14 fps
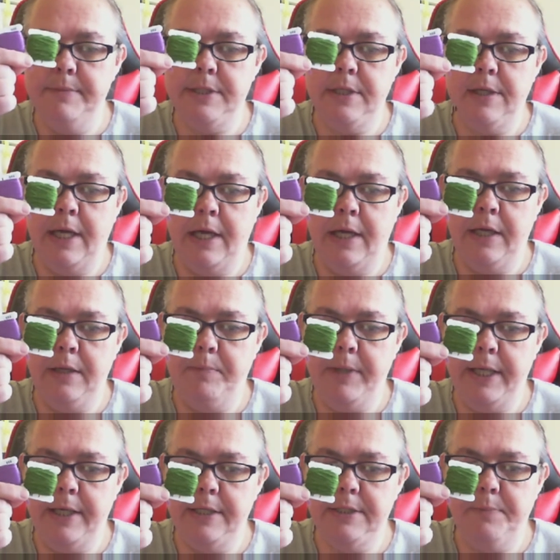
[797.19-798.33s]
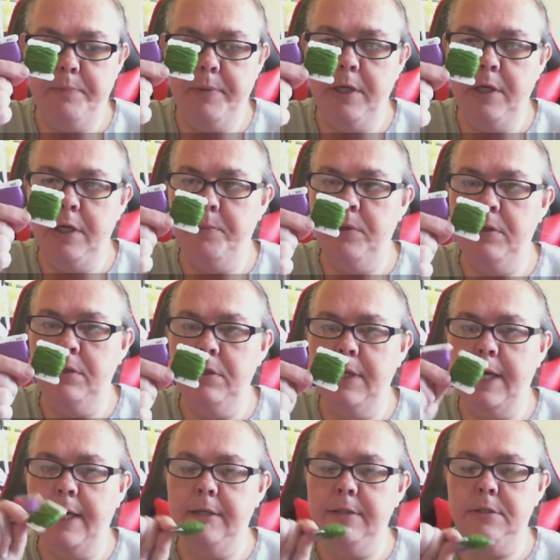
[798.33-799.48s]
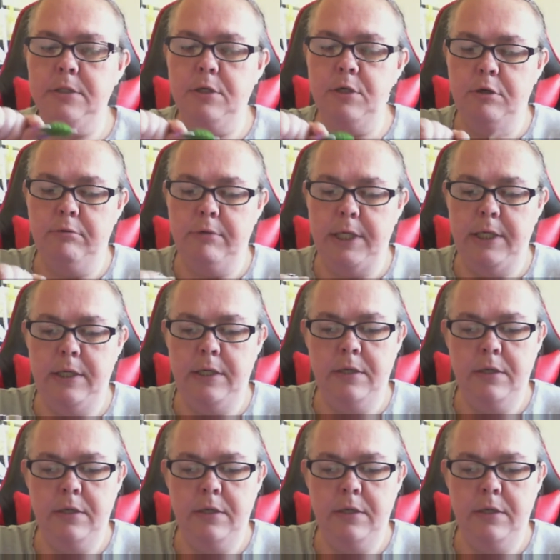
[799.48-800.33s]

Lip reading: I picked purple and green.